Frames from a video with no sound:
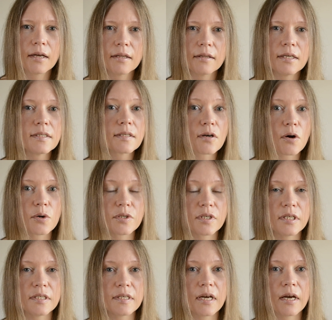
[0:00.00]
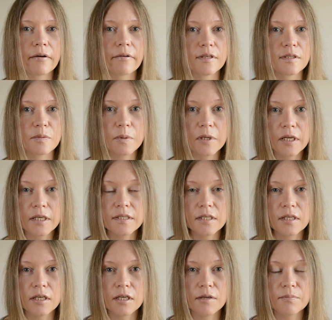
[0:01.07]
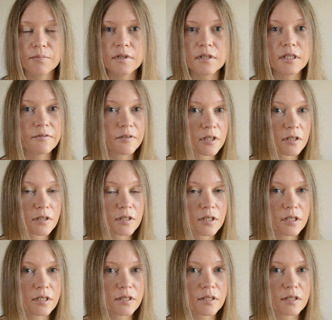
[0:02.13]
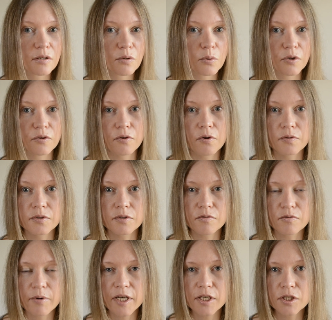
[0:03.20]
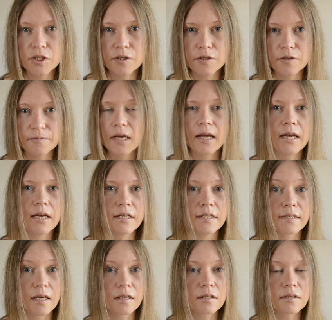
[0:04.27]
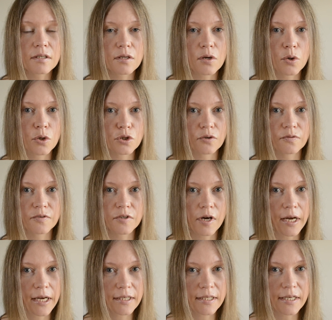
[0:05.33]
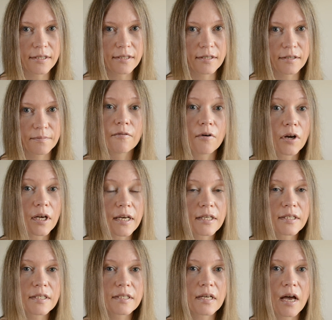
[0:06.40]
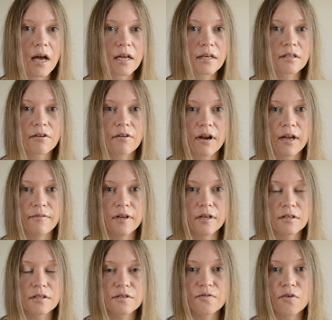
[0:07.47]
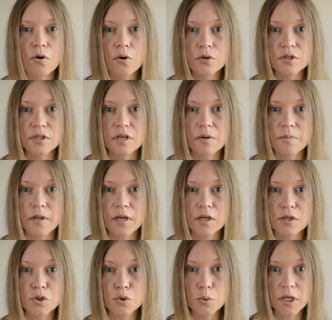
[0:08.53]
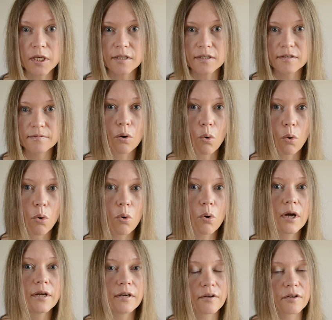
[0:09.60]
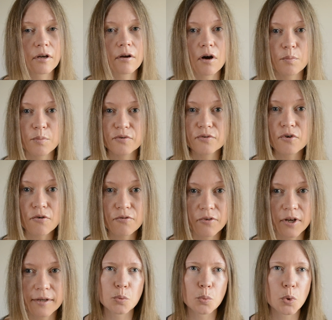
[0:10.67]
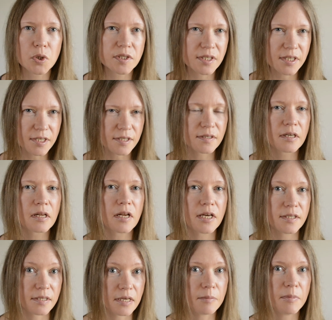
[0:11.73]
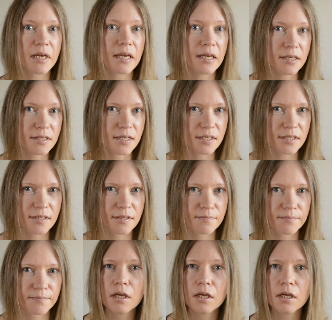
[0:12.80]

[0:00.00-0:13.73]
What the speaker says: This causes irritability, difficulties with concentration, a sudden surge of tiredness, fogginess, and cravings for something sweet or another cup of coffee. What is the glycemic index?